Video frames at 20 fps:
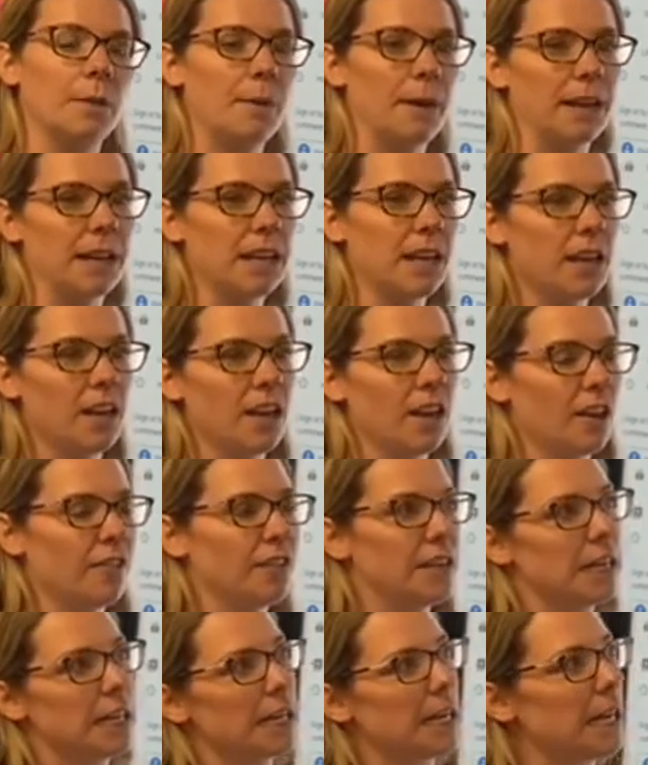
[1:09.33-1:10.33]
bit of
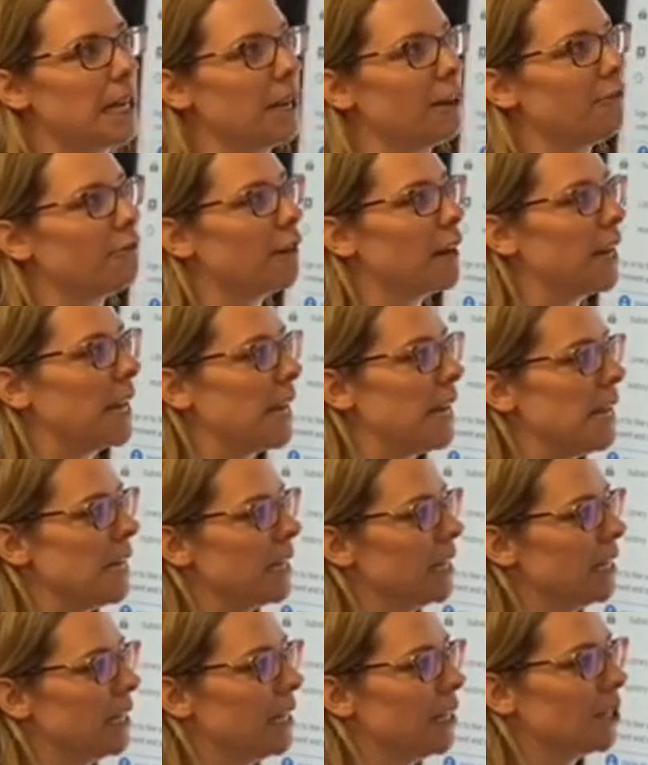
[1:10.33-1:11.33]
an
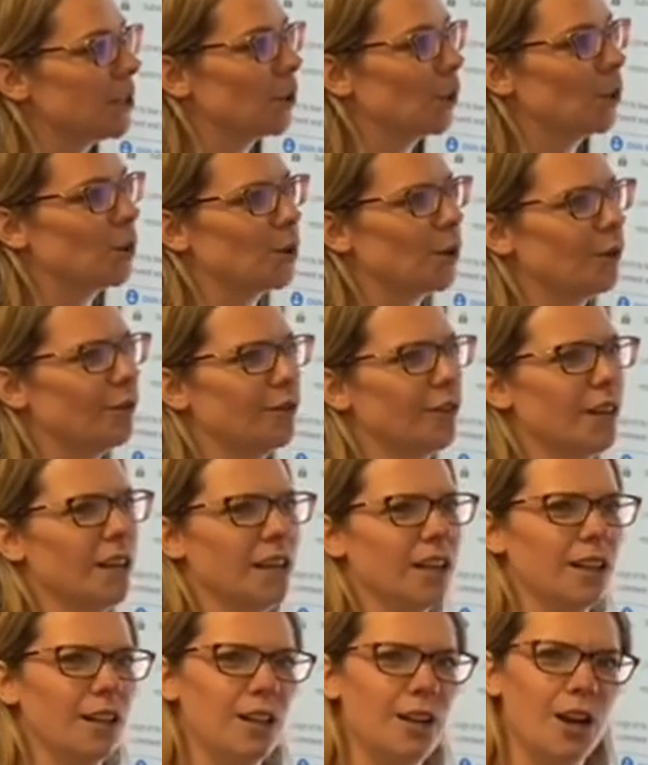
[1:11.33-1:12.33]
eerie sort of
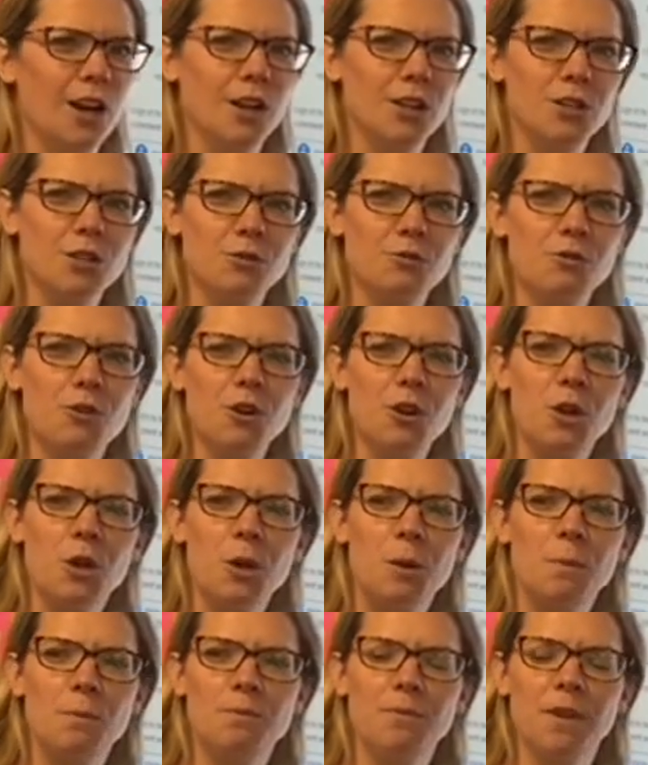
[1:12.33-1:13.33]

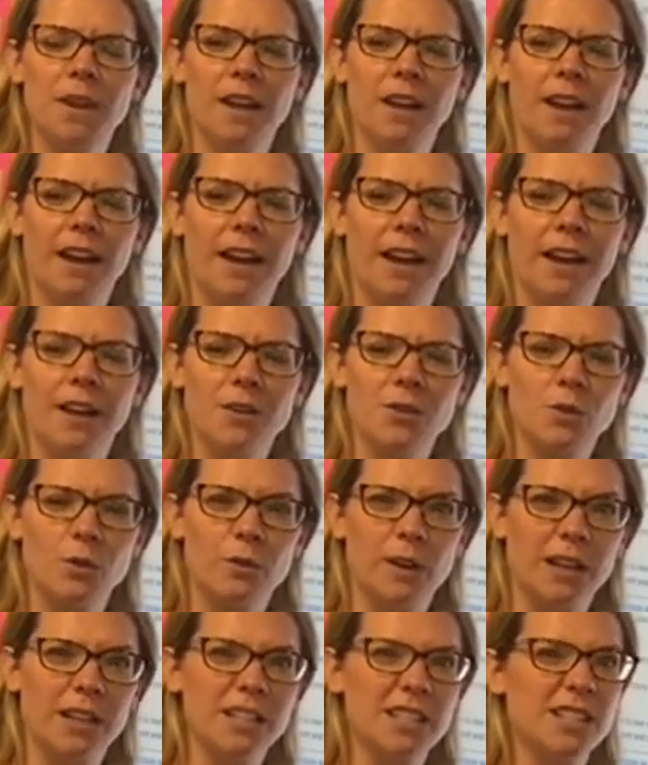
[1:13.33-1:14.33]
classroom, sort of
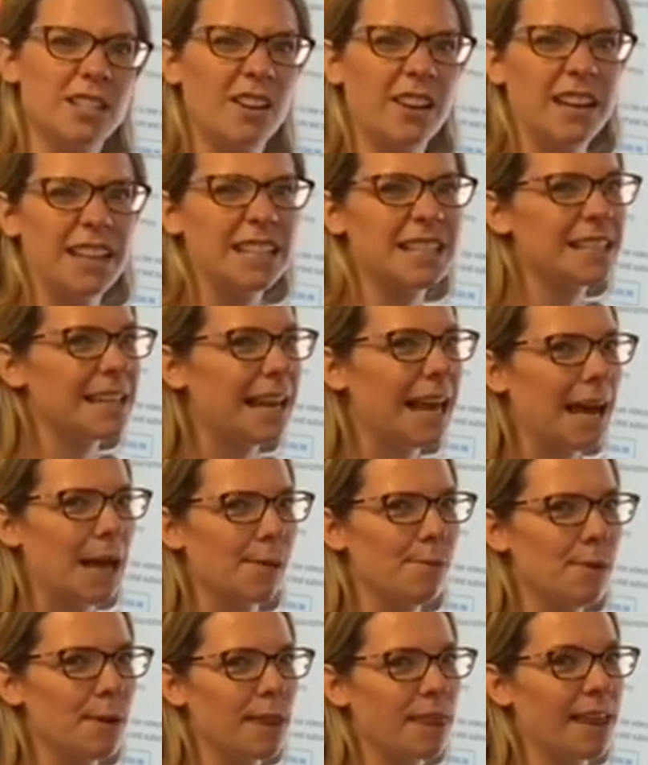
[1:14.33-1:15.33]
like a science
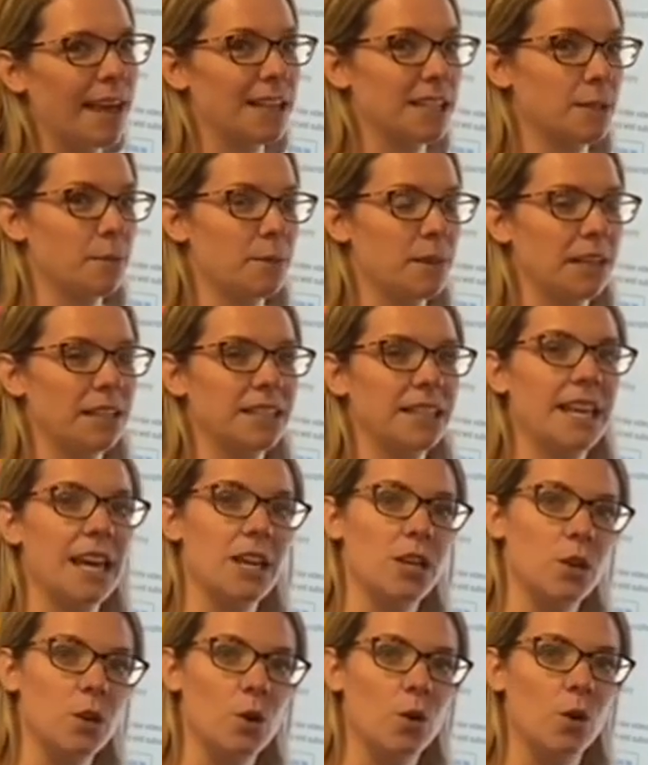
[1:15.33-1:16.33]
lab, that type of thing to
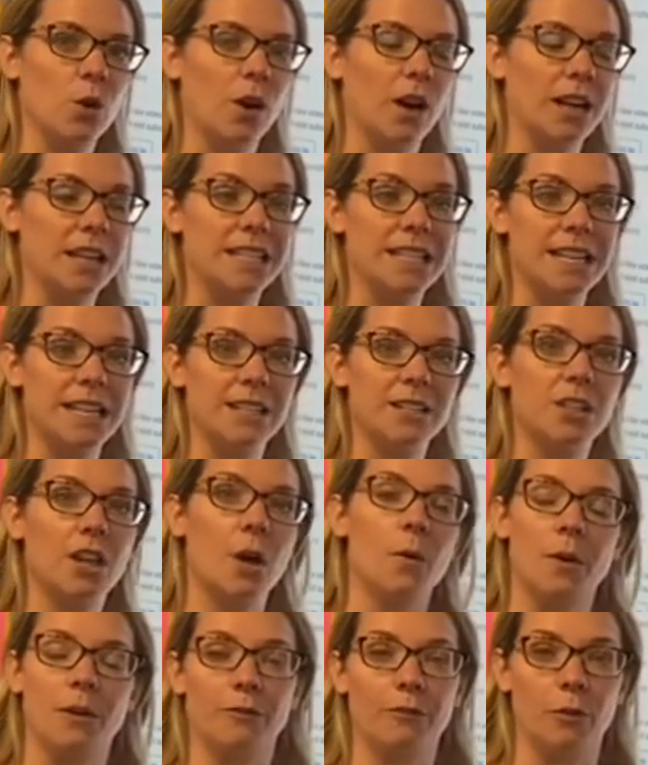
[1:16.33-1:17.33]
get your ideas
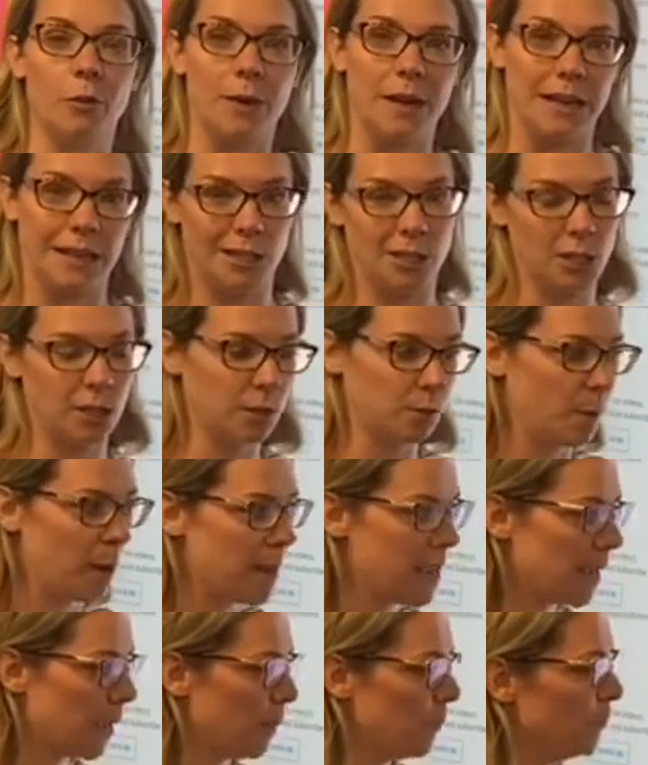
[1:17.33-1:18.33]
going for your English this
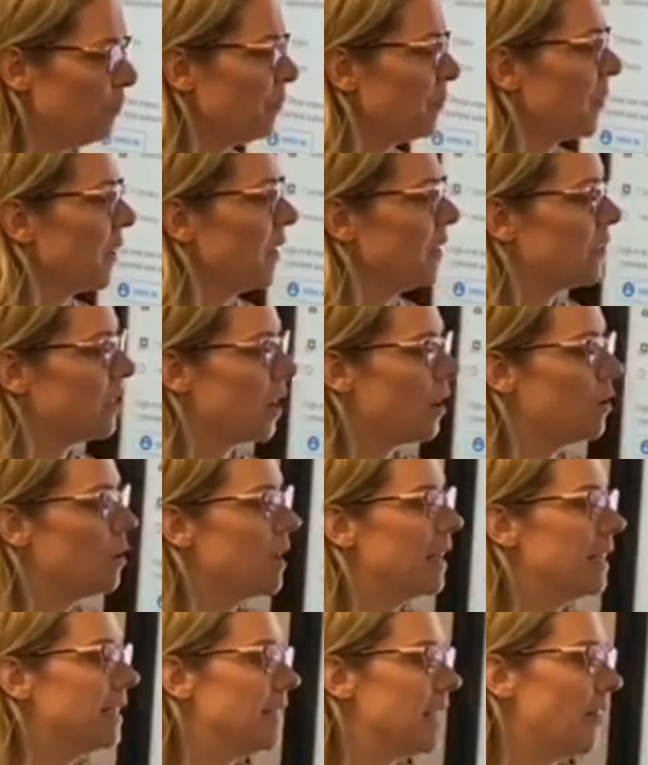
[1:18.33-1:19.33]
week. So
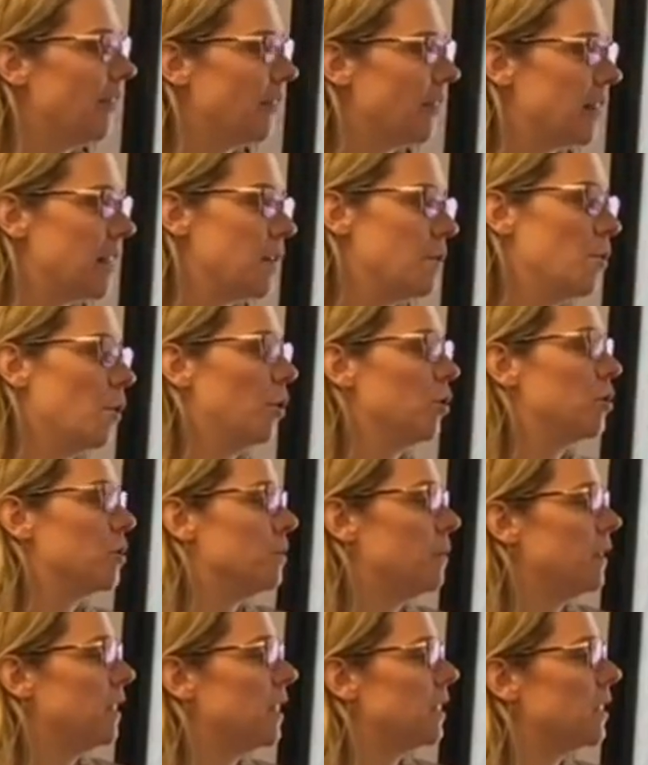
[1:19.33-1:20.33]
definitely watch
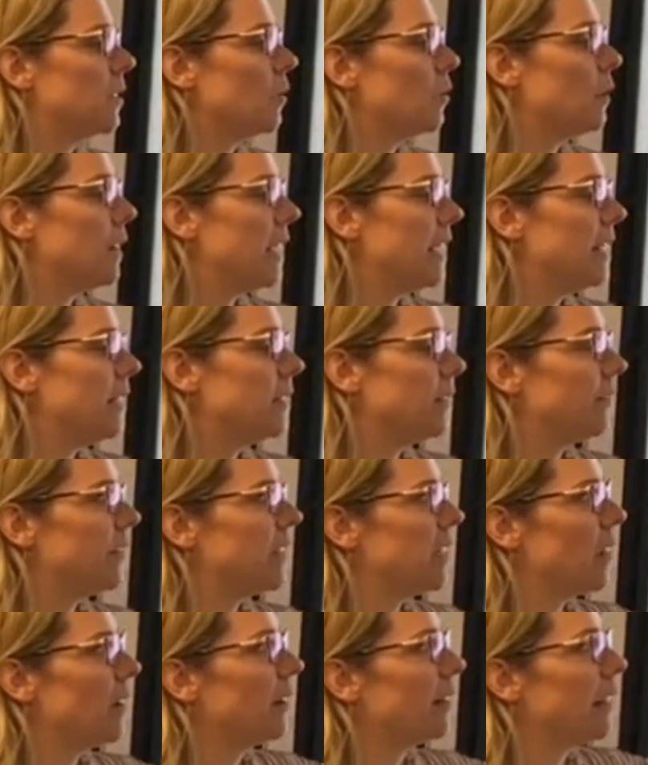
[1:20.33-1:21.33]
Mrs. Thornley's
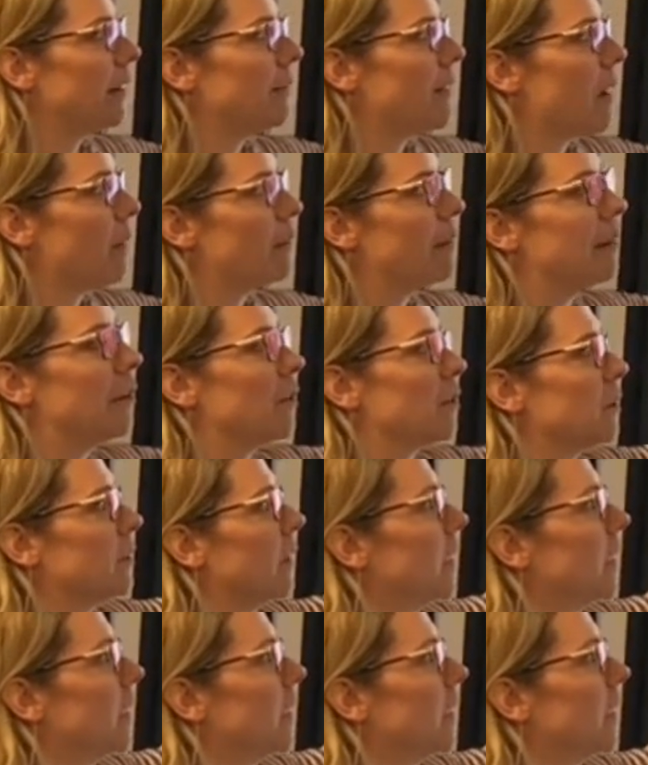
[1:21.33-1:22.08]
video clip there with lots of